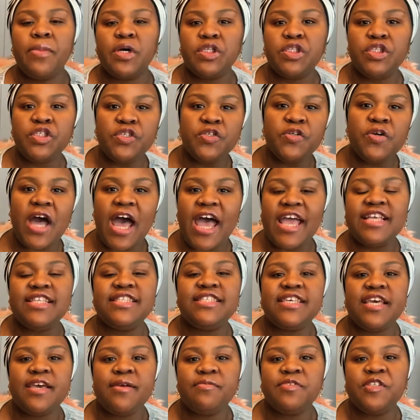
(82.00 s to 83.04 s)
2
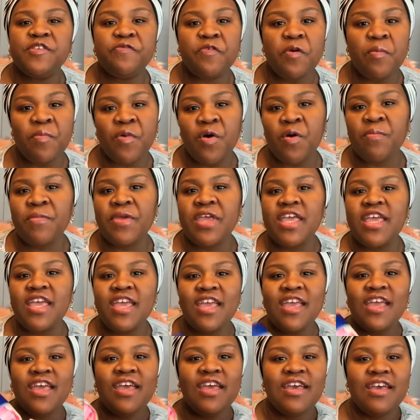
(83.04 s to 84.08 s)
items for mommy
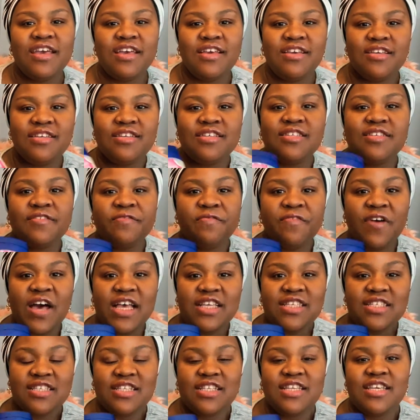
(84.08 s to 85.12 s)
is
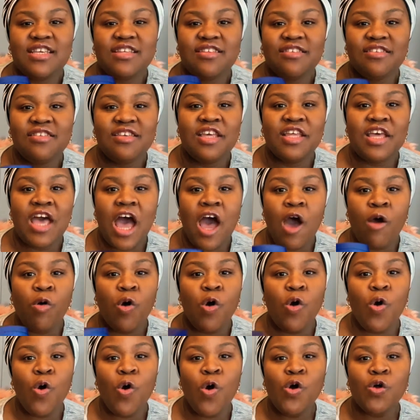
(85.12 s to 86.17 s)
Vaseline, our
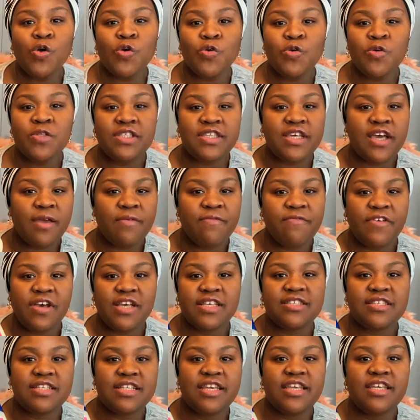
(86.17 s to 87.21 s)
all good time
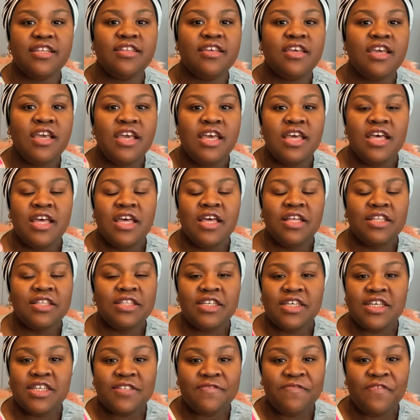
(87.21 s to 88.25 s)
Vaseline.
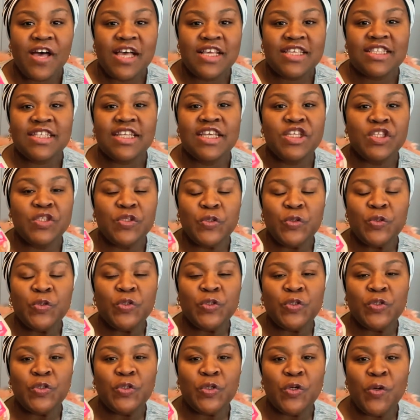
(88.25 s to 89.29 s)
This Vaseline do
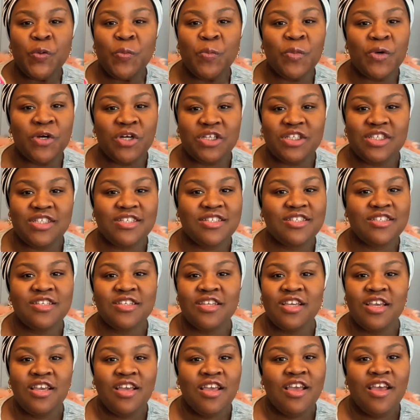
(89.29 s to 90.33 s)
so much.
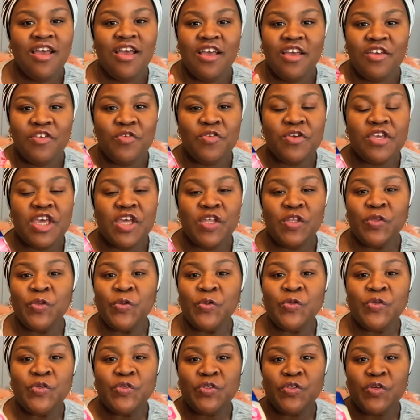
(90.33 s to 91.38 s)
You can do
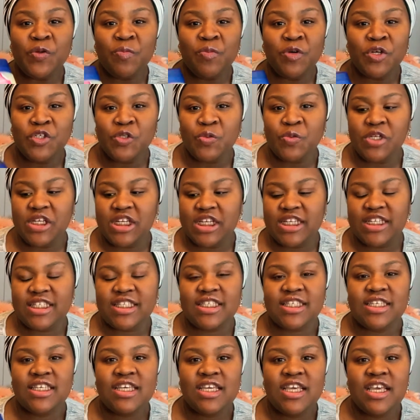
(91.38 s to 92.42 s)
so much with it.
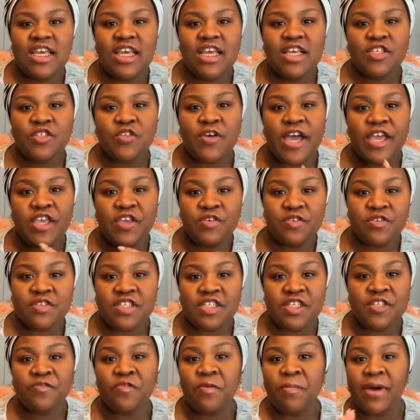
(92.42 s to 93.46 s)
So I use
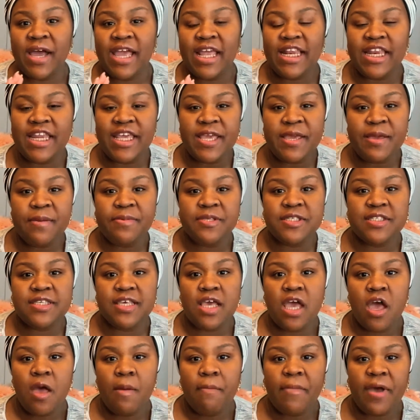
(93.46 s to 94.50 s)
this for my lips,
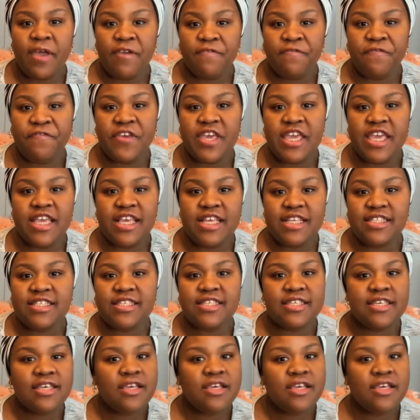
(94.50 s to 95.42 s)
my feet,